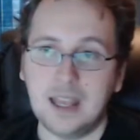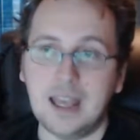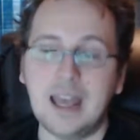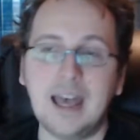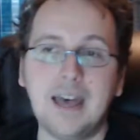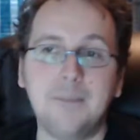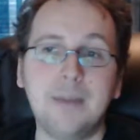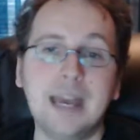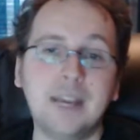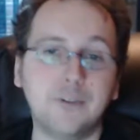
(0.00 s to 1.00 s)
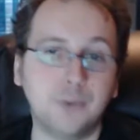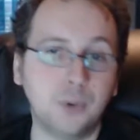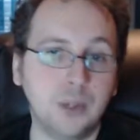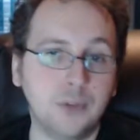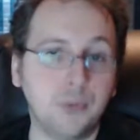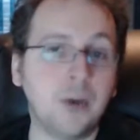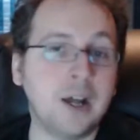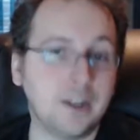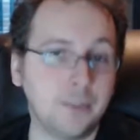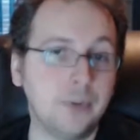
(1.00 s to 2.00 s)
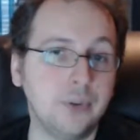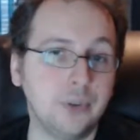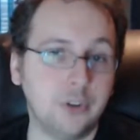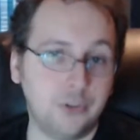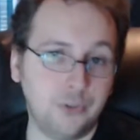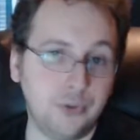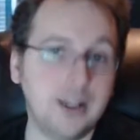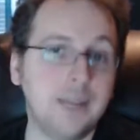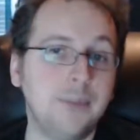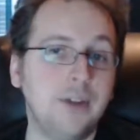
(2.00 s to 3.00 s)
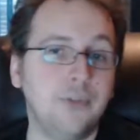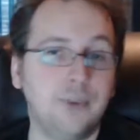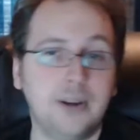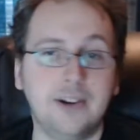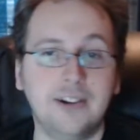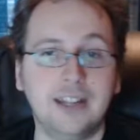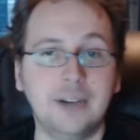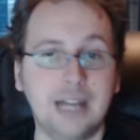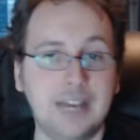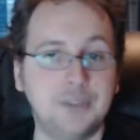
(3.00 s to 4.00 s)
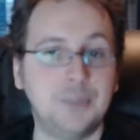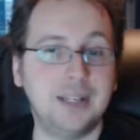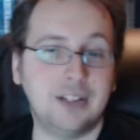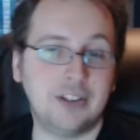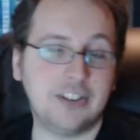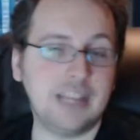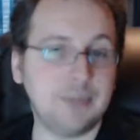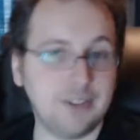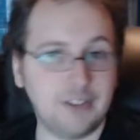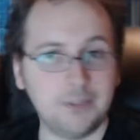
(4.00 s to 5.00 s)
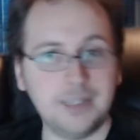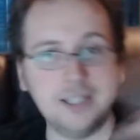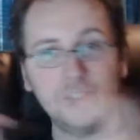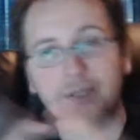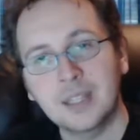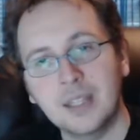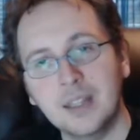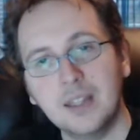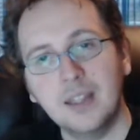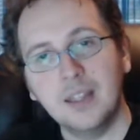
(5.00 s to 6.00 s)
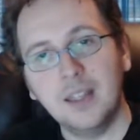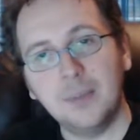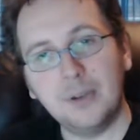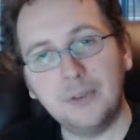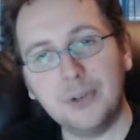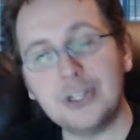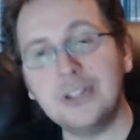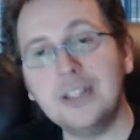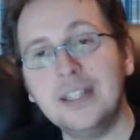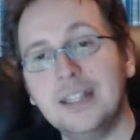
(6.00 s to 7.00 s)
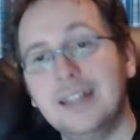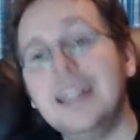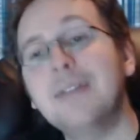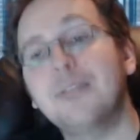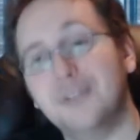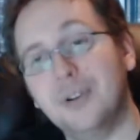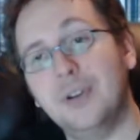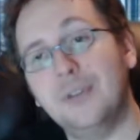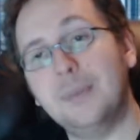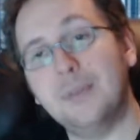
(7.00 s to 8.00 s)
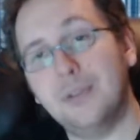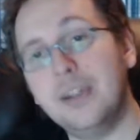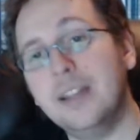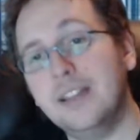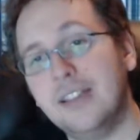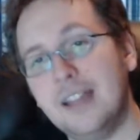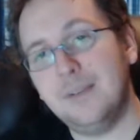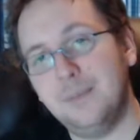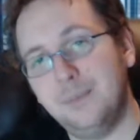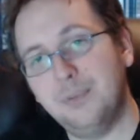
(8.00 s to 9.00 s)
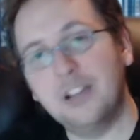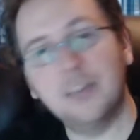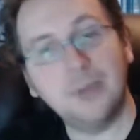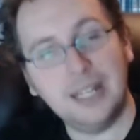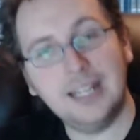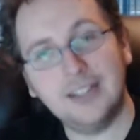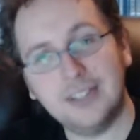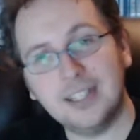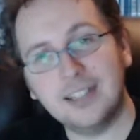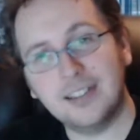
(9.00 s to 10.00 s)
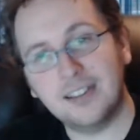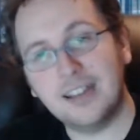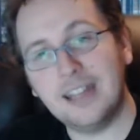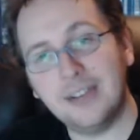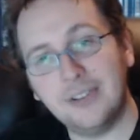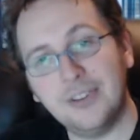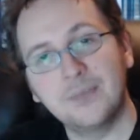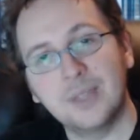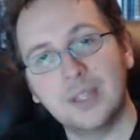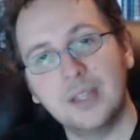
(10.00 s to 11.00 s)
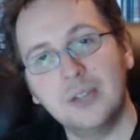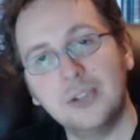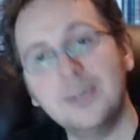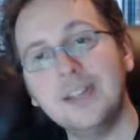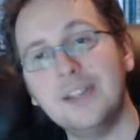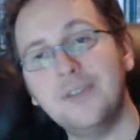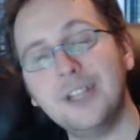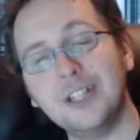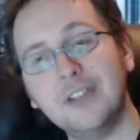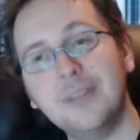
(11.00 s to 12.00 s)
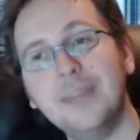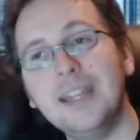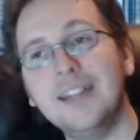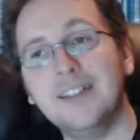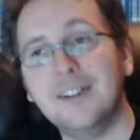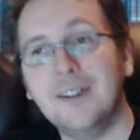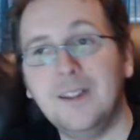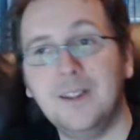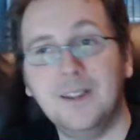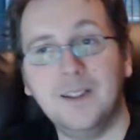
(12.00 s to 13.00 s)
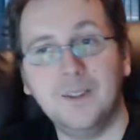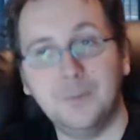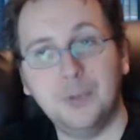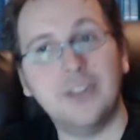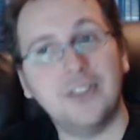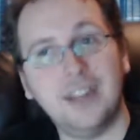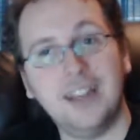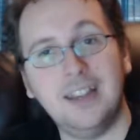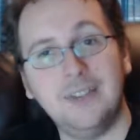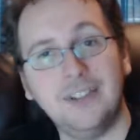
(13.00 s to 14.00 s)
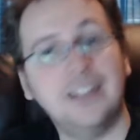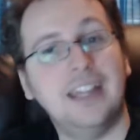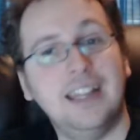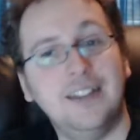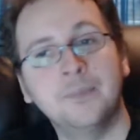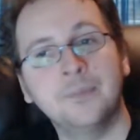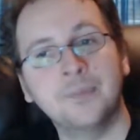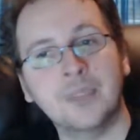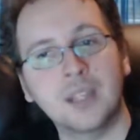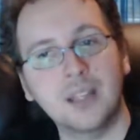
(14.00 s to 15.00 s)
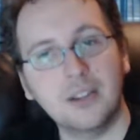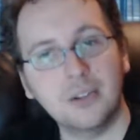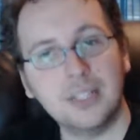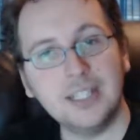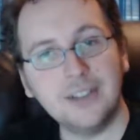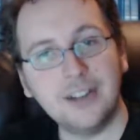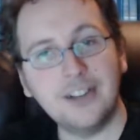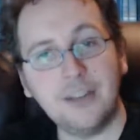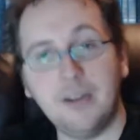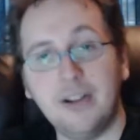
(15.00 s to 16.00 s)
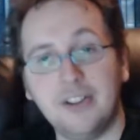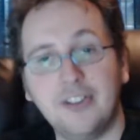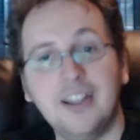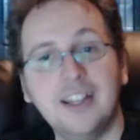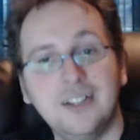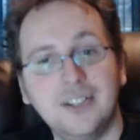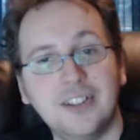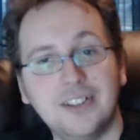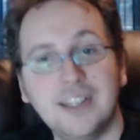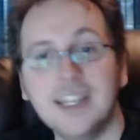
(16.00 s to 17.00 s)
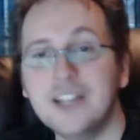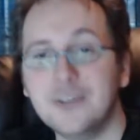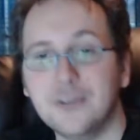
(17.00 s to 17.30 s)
a bag full of water balloons right above where they would have to make their acceptance speech. But unfortunately, they withdraw from the race that Principal Hastings announces, which means that Victor remains the president of the class. So he runs up all excited to the stage,